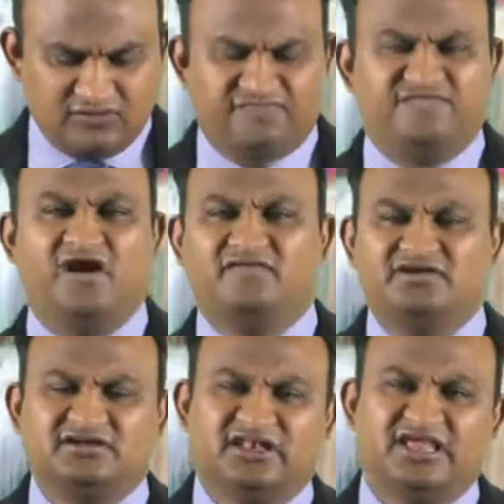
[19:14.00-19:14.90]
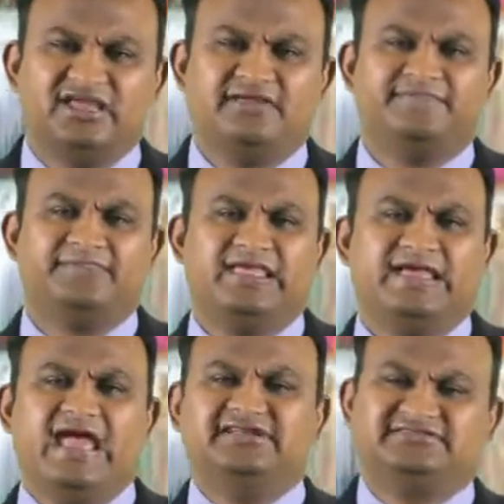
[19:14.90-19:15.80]
Fervently,
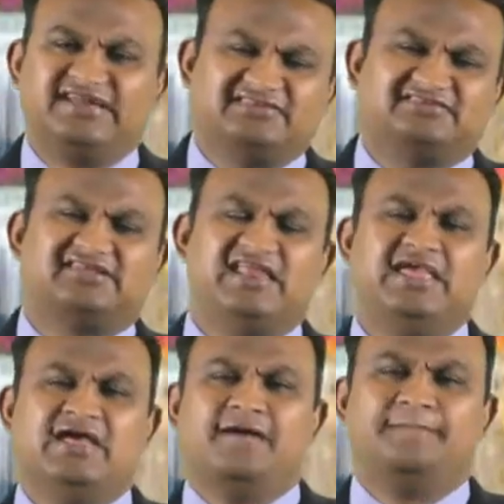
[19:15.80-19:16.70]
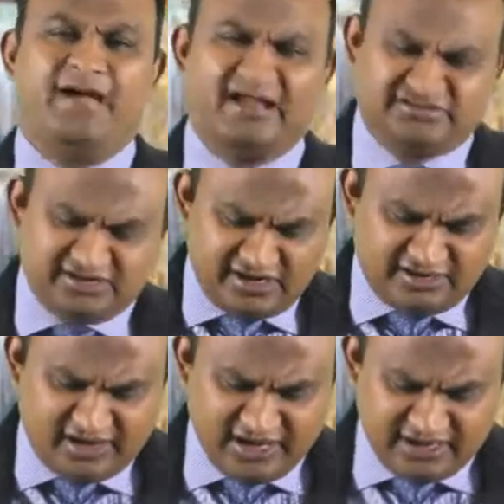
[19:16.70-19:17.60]
intensely,
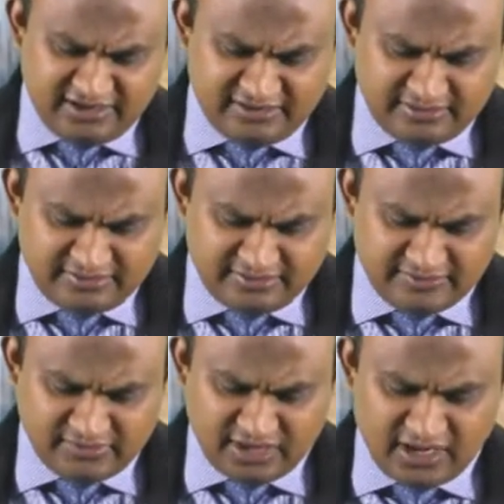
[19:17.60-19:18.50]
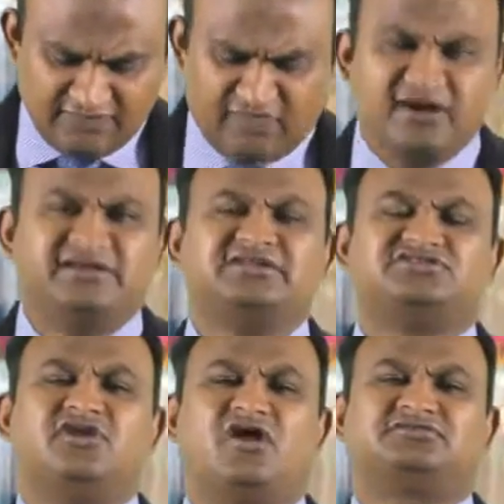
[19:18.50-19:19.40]
passionately. For it
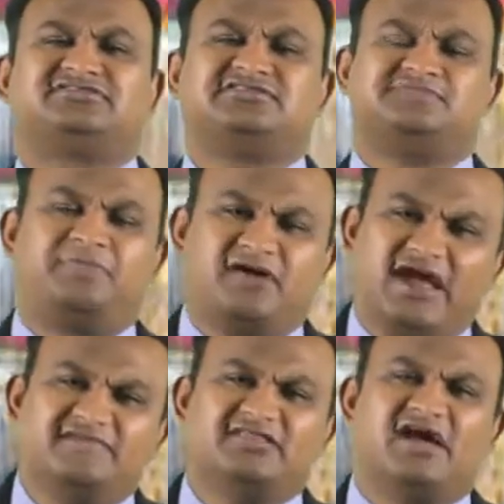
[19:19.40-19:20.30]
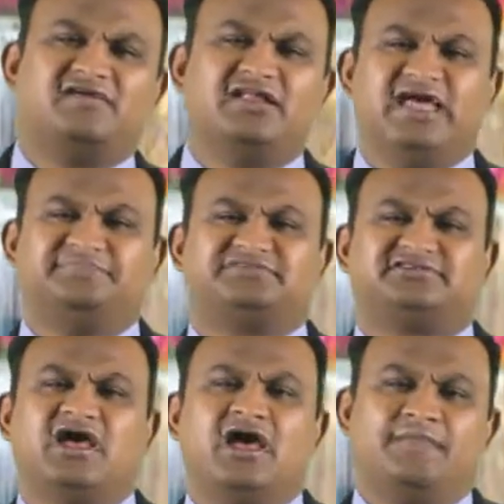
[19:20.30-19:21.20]
is not just prayer with our
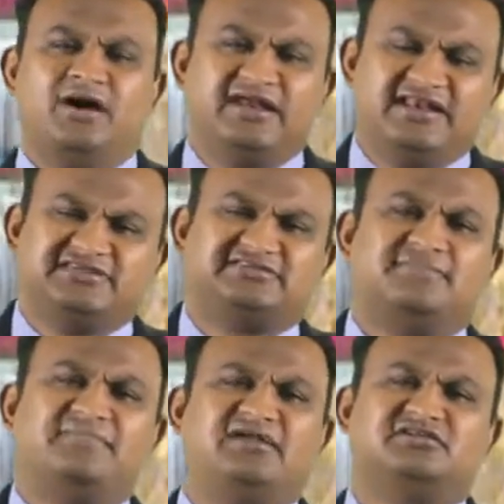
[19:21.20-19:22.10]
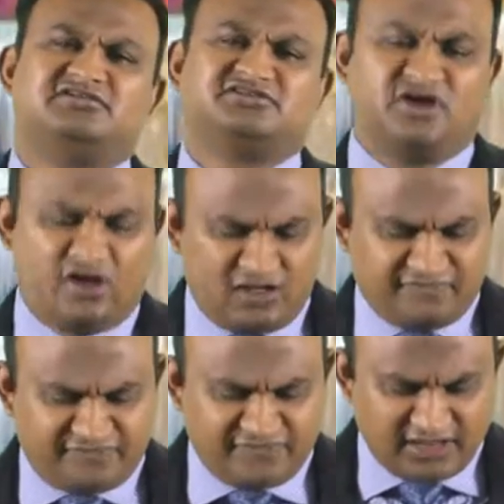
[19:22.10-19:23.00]
lips, but it is the matters
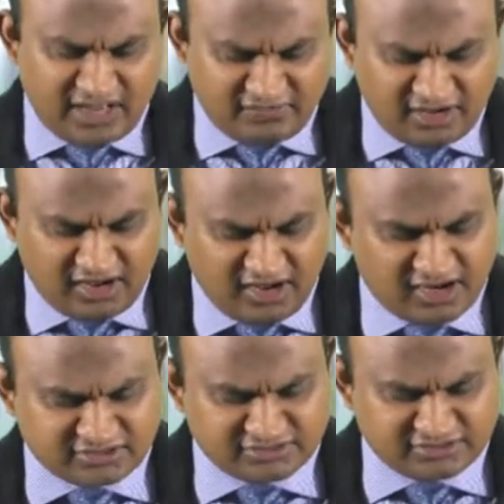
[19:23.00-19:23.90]
of our heart.